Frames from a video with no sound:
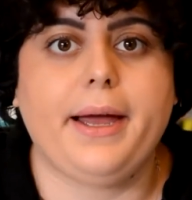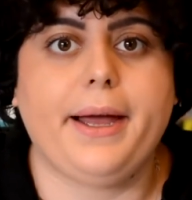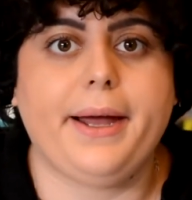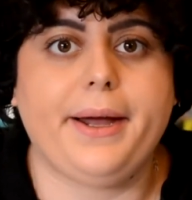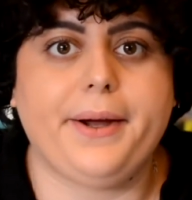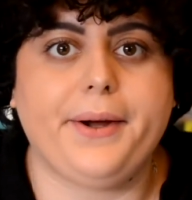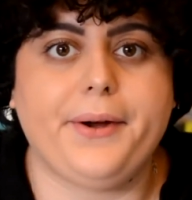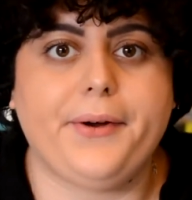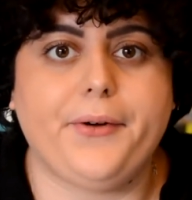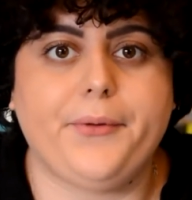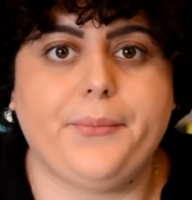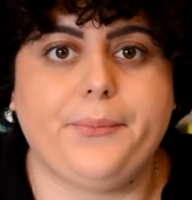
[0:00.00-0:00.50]

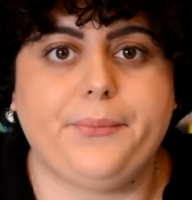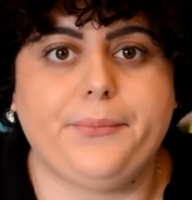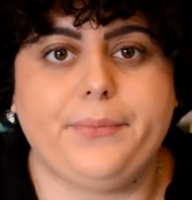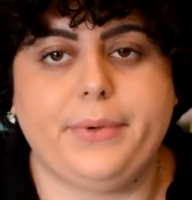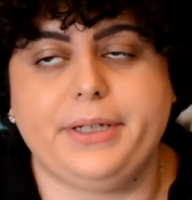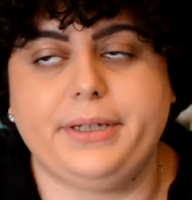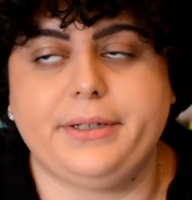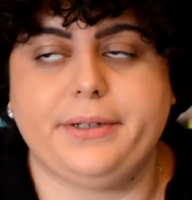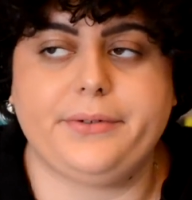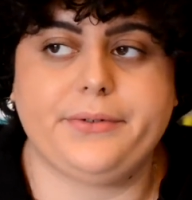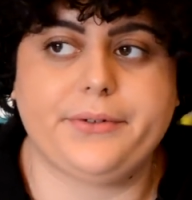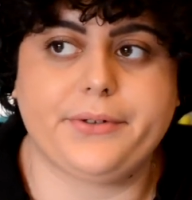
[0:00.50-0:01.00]
um,
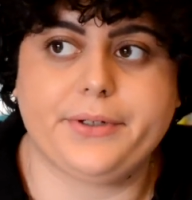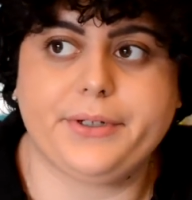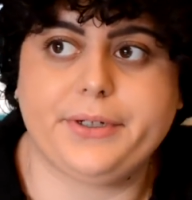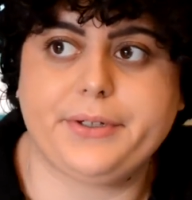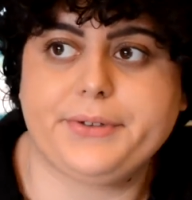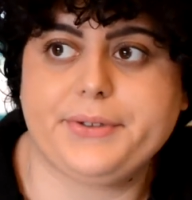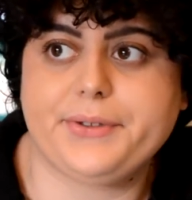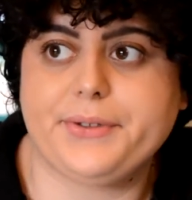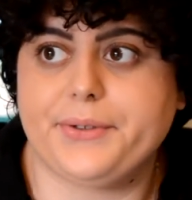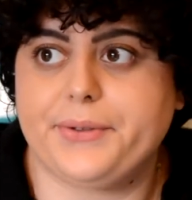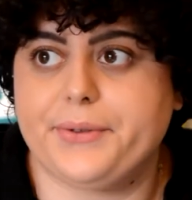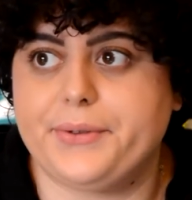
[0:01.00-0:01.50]
and they know
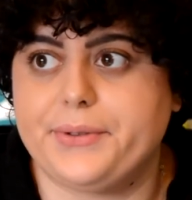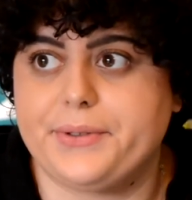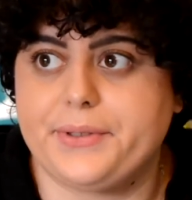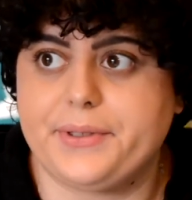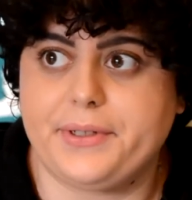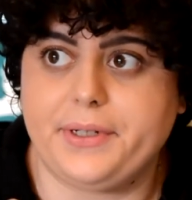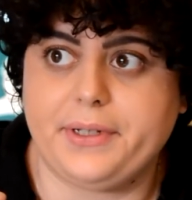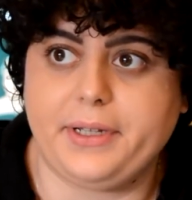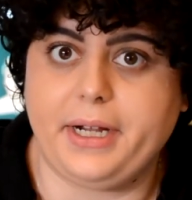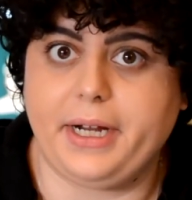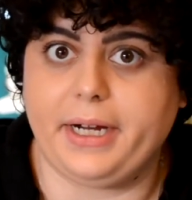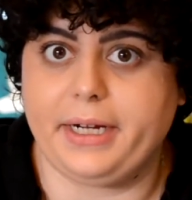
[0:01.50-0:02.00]
how to use
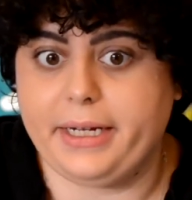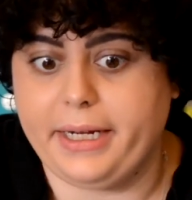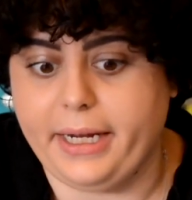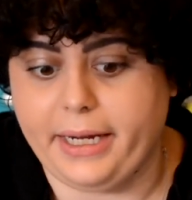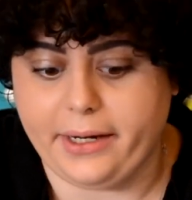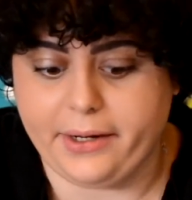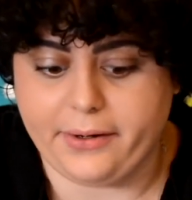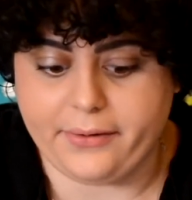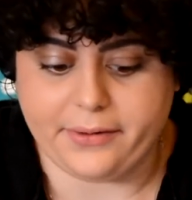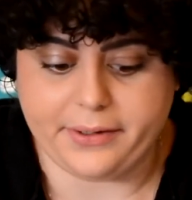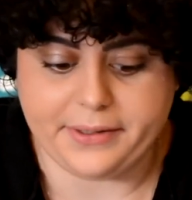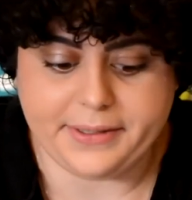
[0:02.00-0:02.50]
all of their
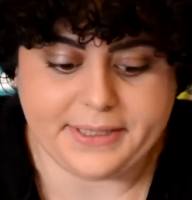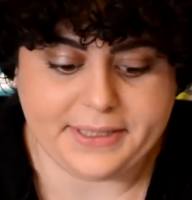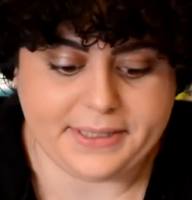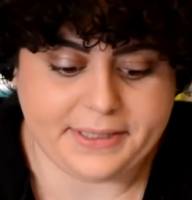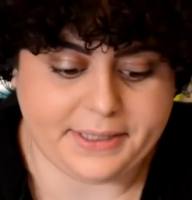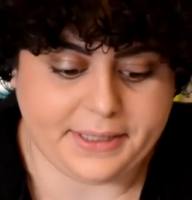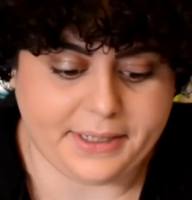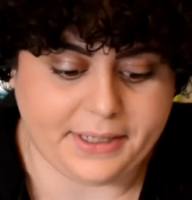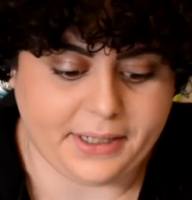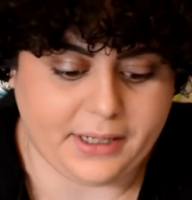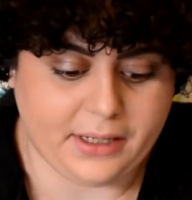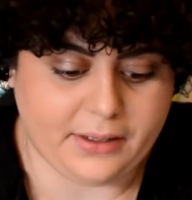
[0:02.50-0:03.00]
gear and
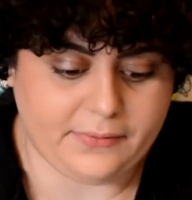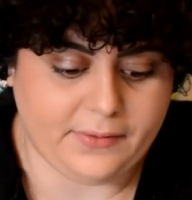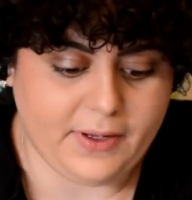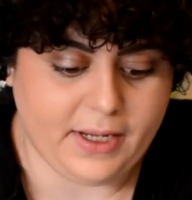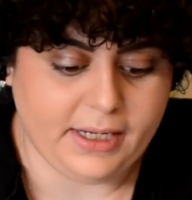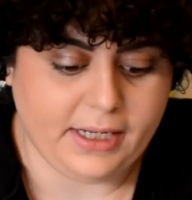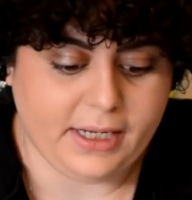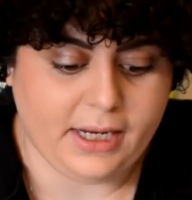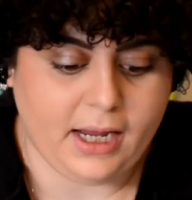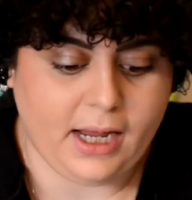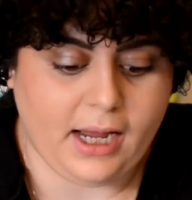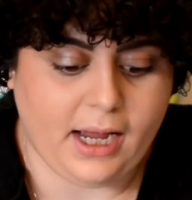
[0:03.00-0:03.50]
stuff
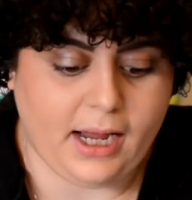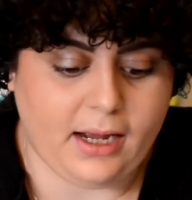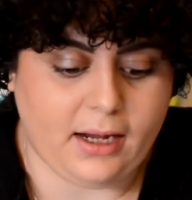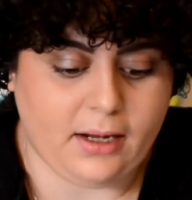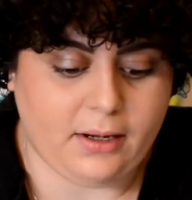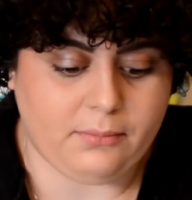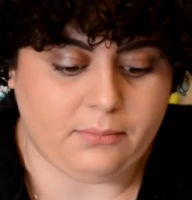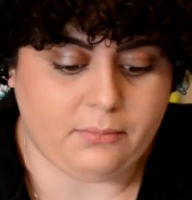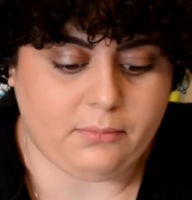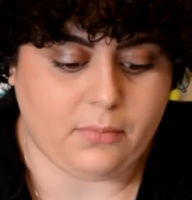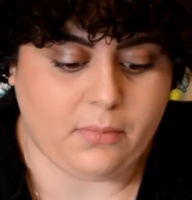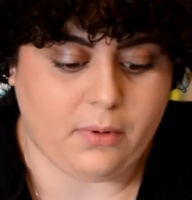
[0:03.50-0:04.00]

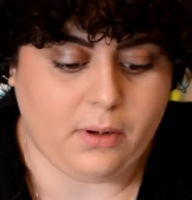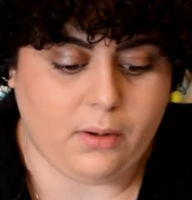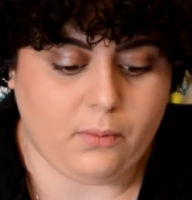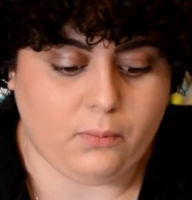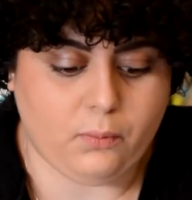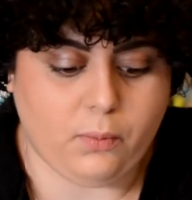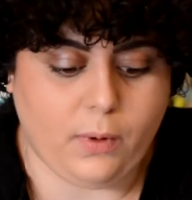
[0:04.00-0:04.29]
um,